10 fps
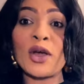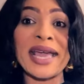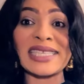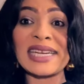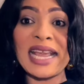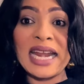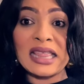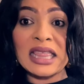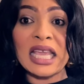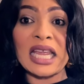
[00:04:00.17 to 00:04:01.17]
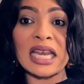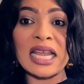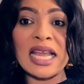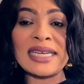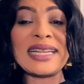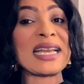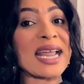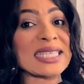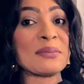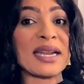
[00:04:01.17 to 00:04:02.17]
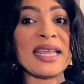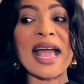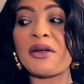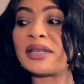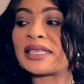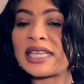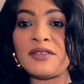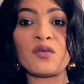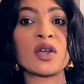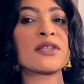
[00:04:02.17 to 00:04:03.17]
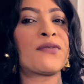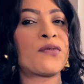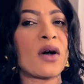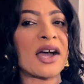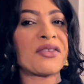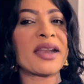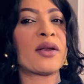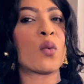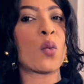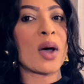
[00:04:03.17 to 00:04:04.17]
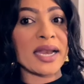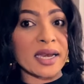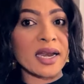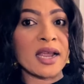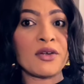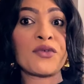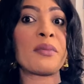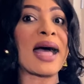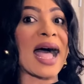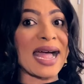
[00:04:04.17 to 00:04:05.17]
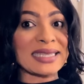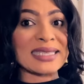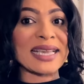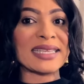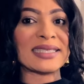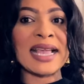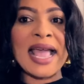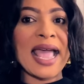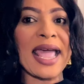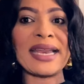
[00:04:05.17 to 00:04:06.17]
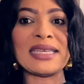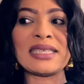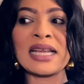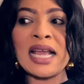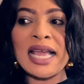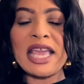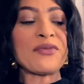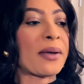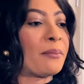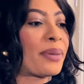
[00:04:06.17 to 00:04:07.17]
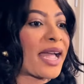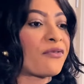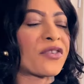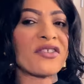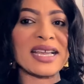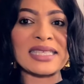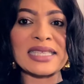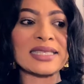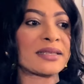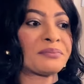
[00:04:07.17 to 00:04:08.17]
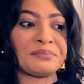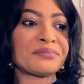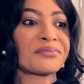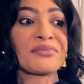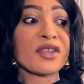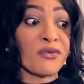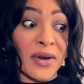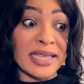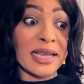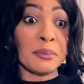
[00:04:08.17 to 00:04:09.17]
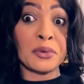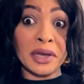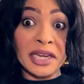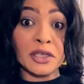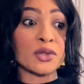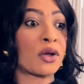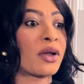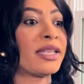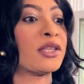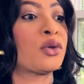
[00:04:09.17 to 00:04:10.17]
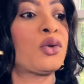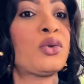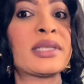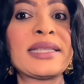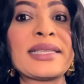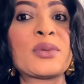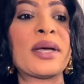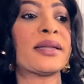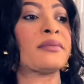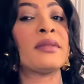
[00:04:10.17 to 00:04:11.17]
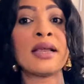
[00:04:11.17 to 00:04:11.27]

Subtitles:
not getting anything. The last money I received was $401 from AdSense. And if I'm buying fragrances, for example, in this haul, it includes this one,